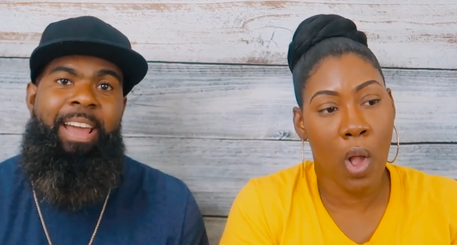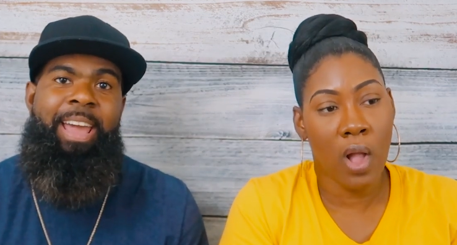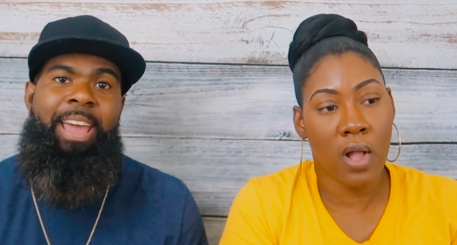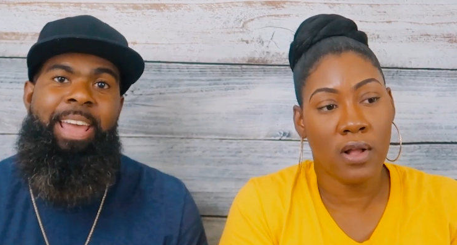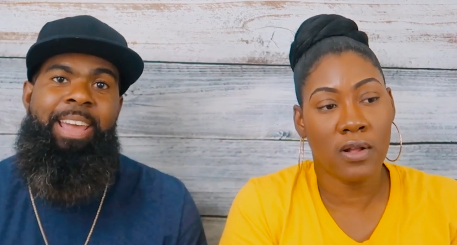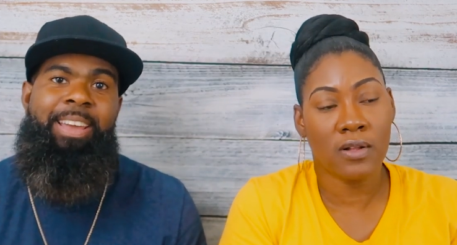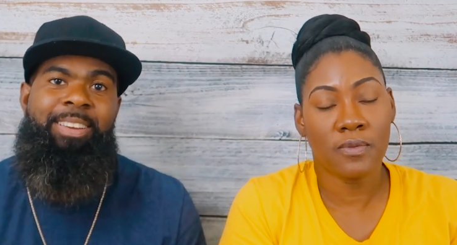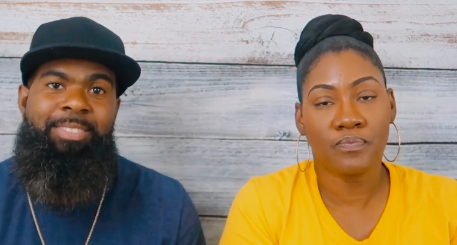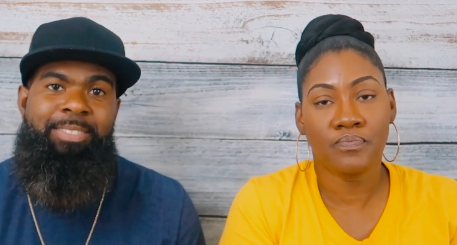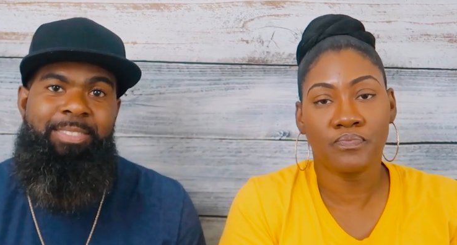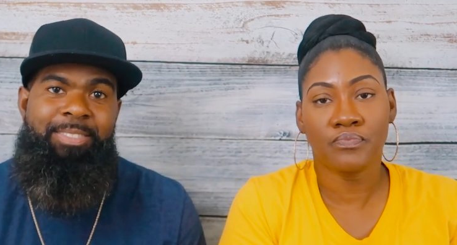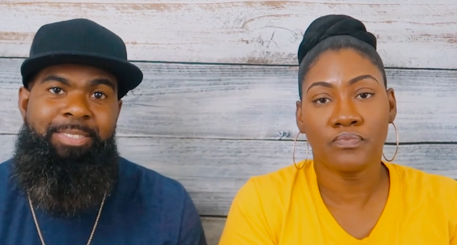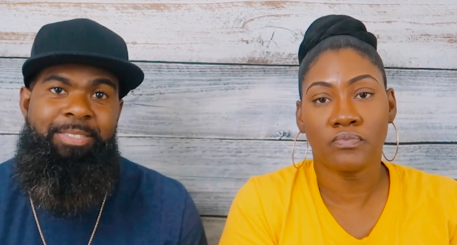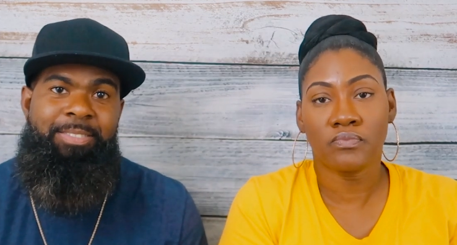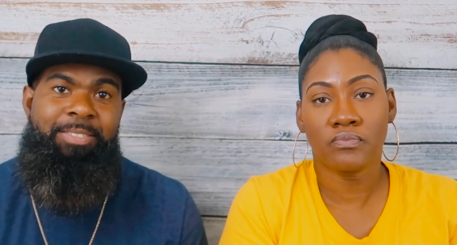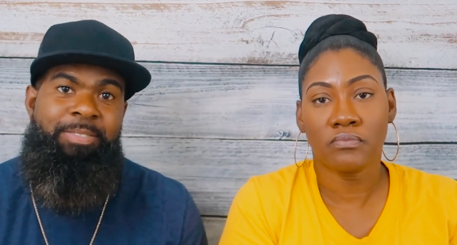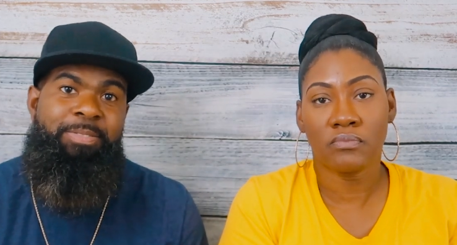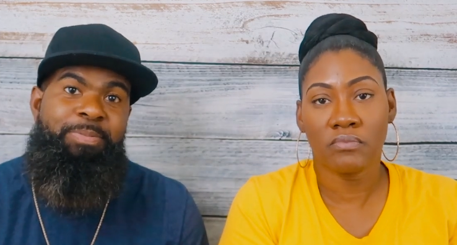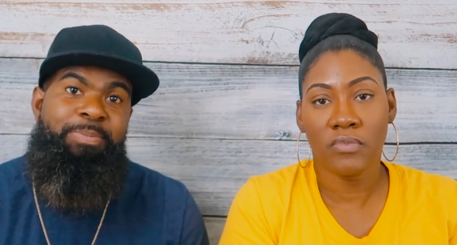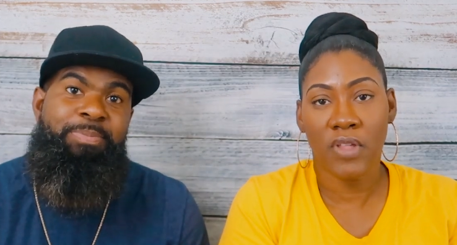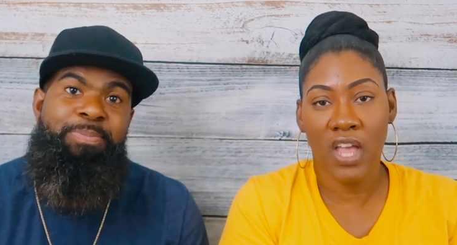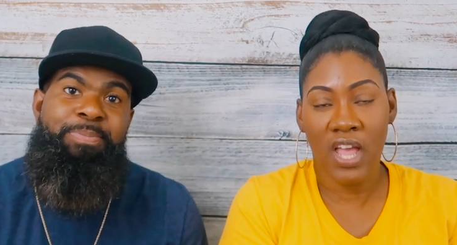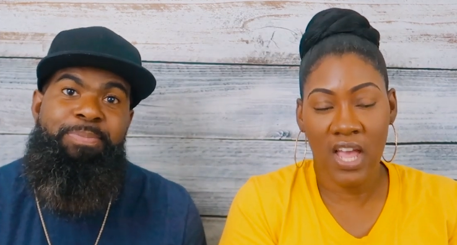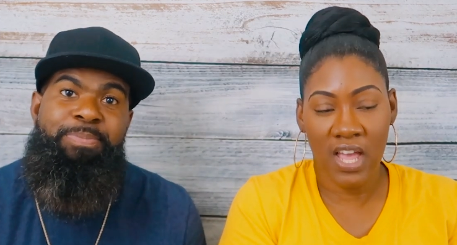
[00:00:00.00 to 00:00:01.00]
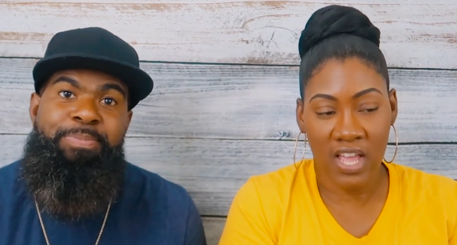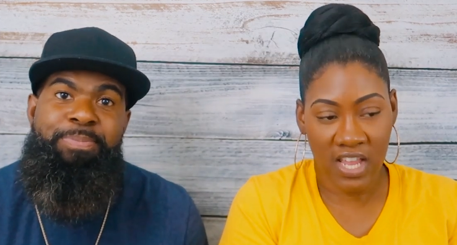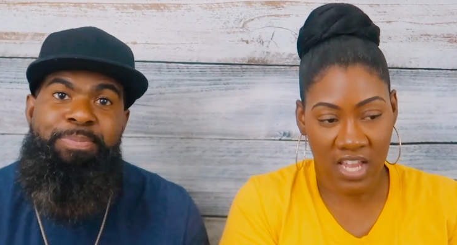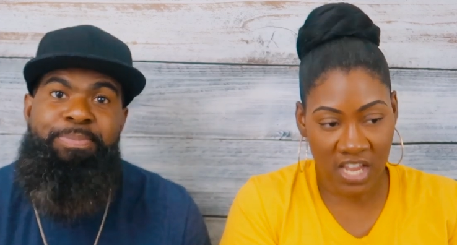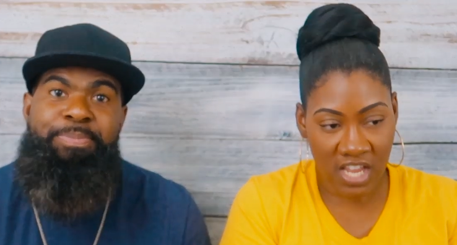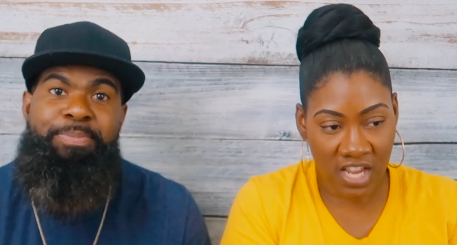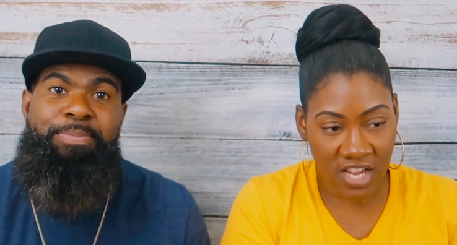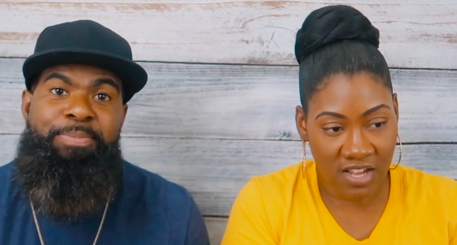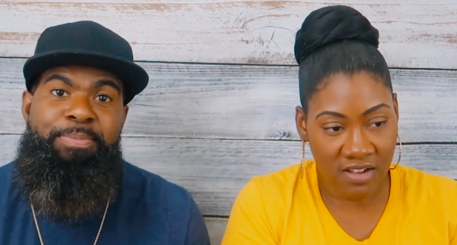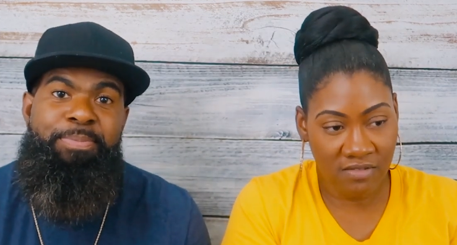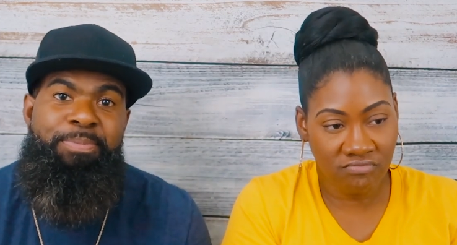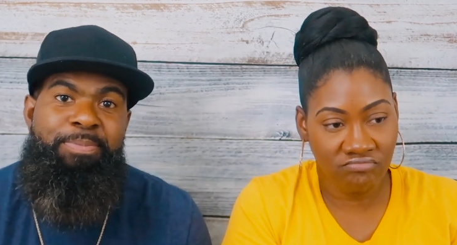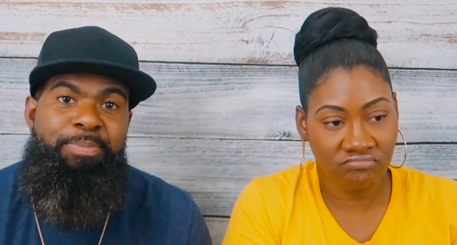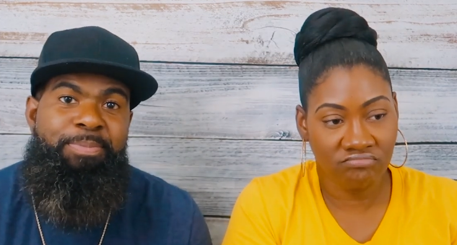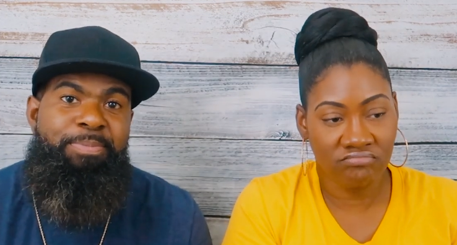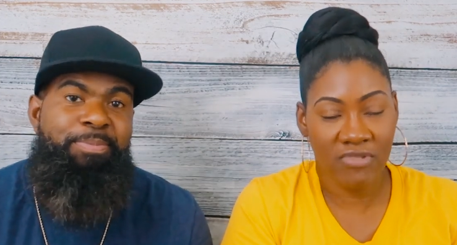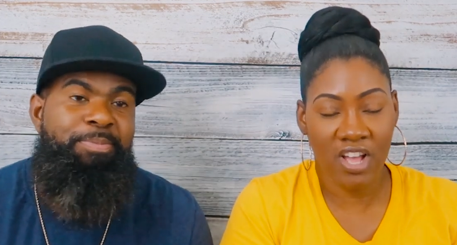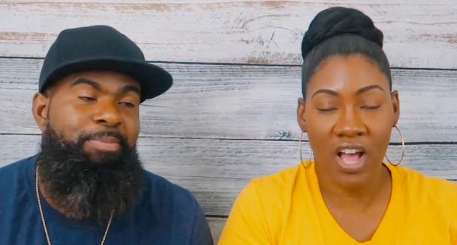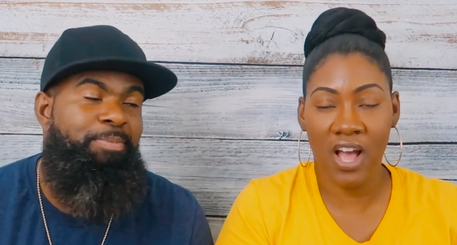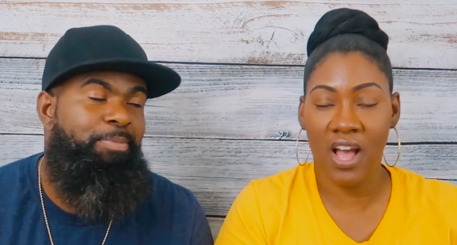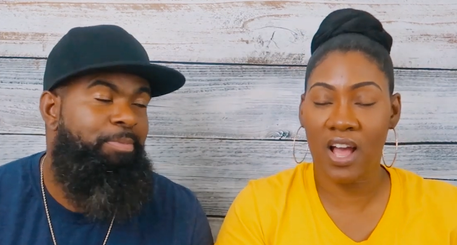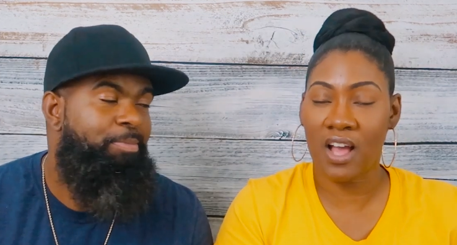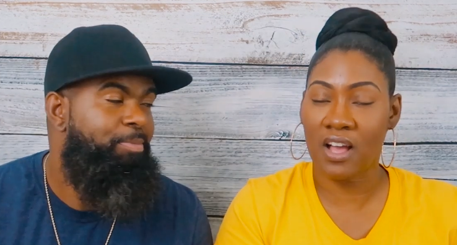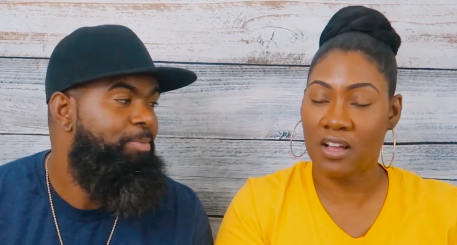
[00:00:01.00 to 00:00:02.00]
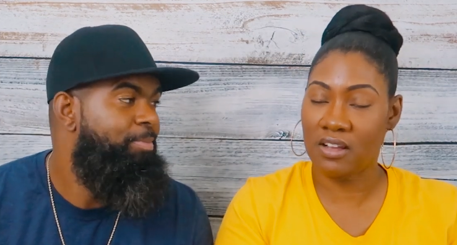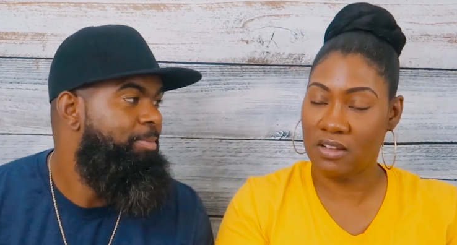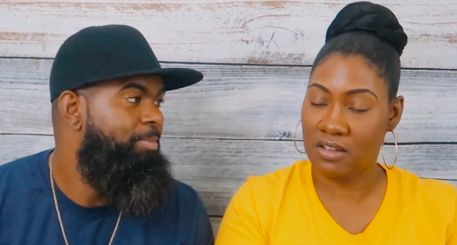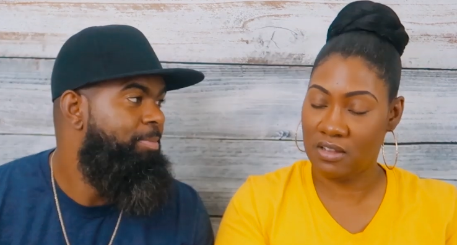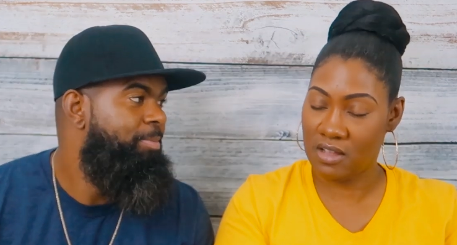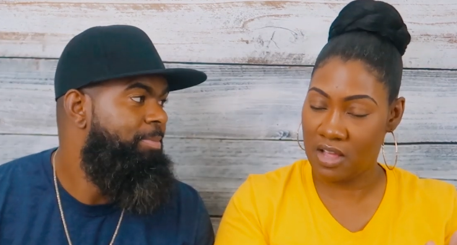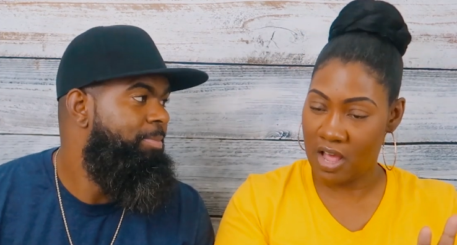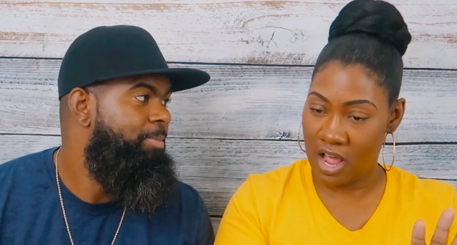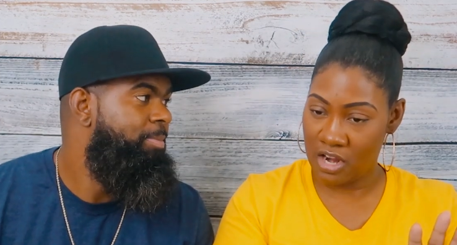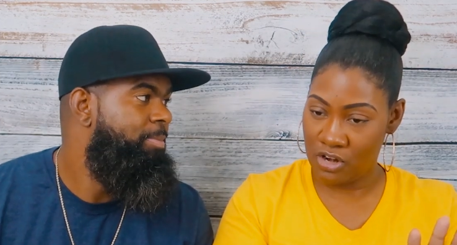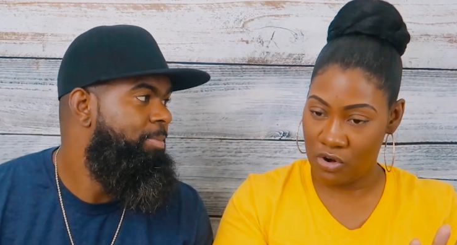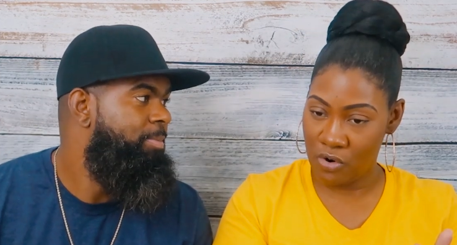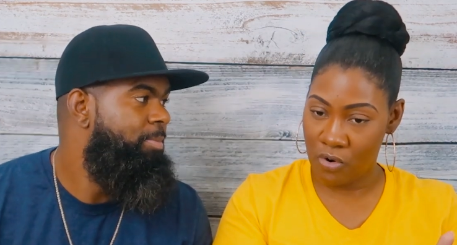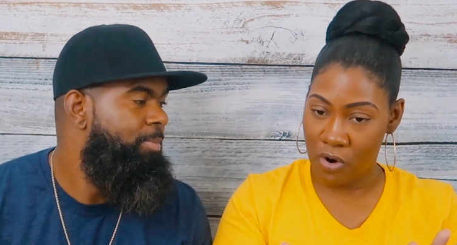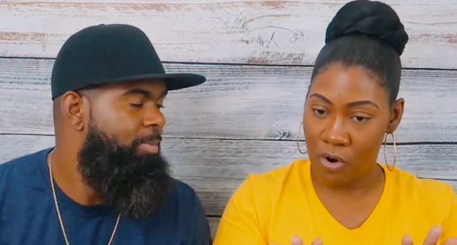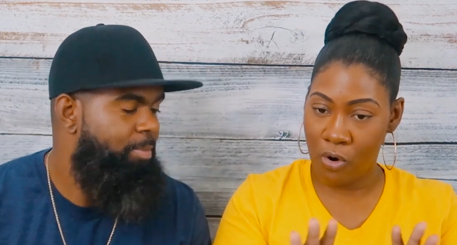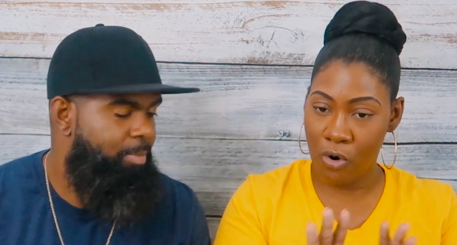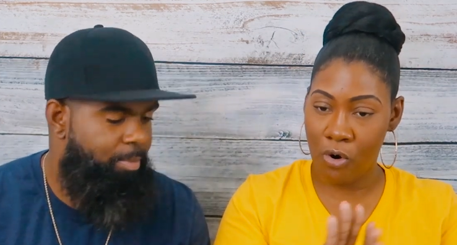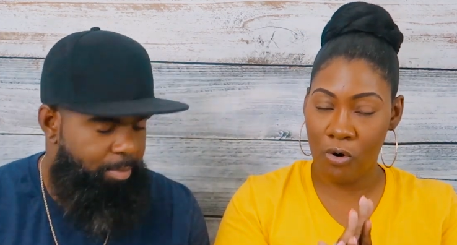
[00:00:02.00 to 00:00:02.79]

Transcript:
Speaker 1: A. And he, I know a